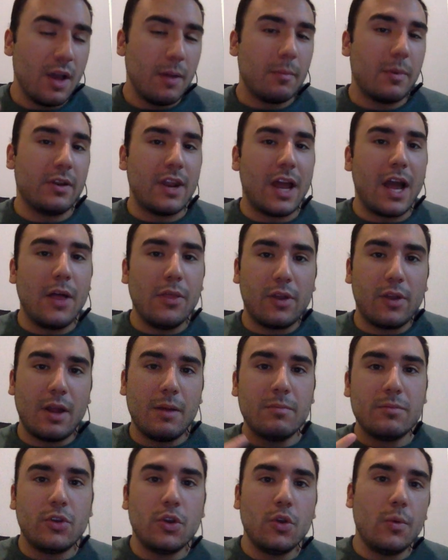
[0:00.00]
But now that
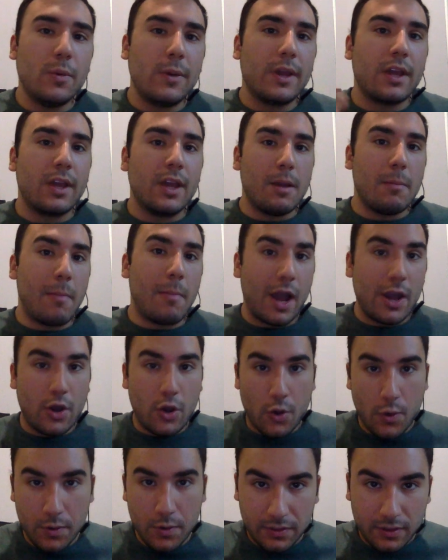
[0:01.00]
I'm doing my
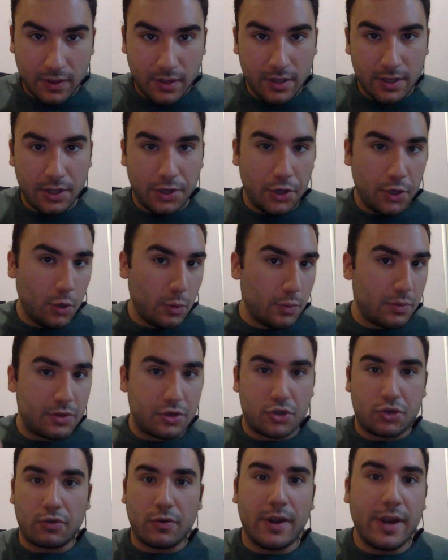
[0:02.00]
own thing here with
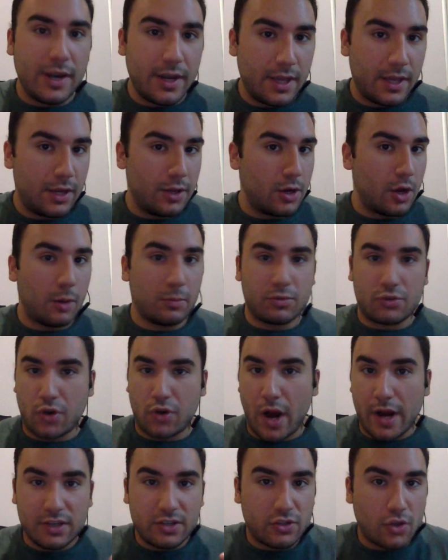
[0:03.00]
trading, you know, I'm
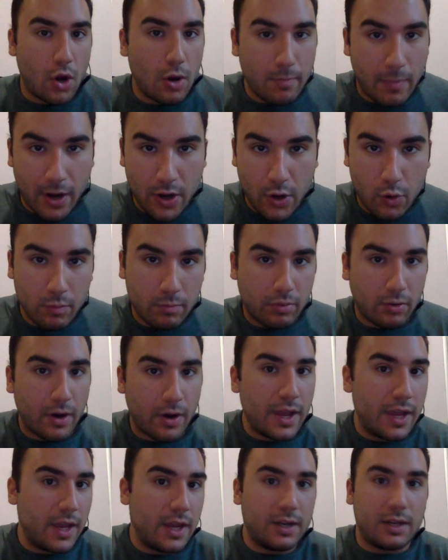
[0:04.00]
trying to start my own
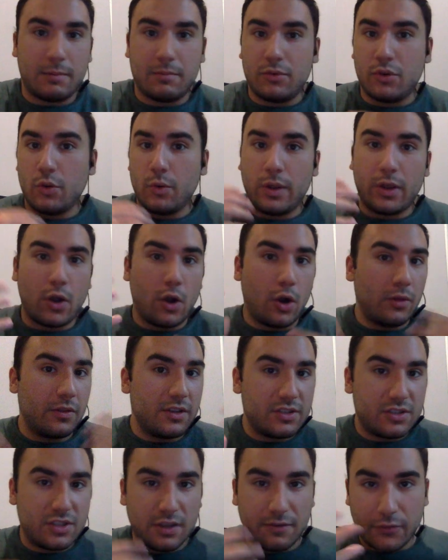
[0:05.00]
brand, I'm doing all
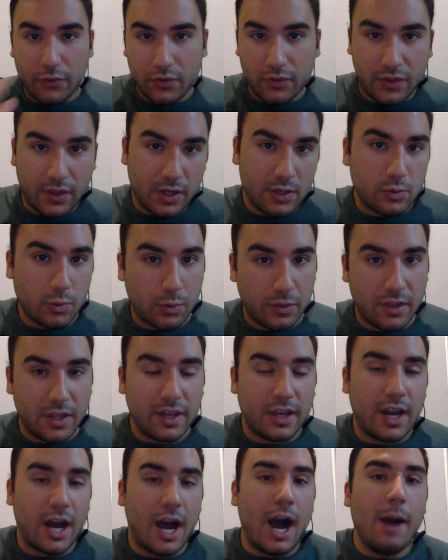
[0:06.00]
these different things with
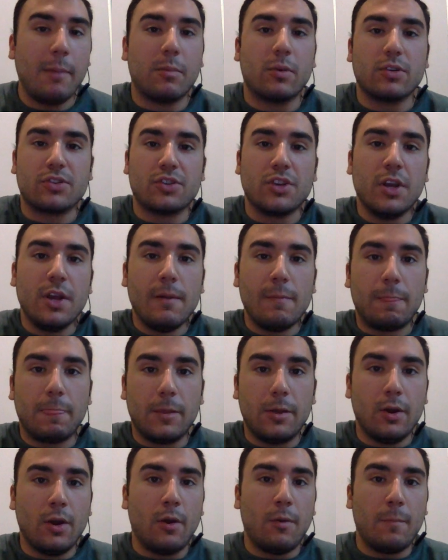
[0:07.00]
e-commerce,
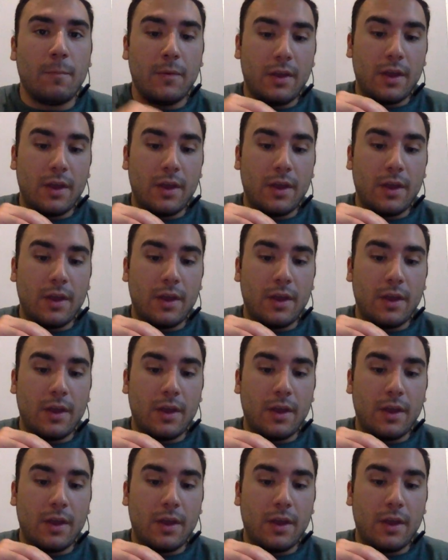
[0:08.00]
you know,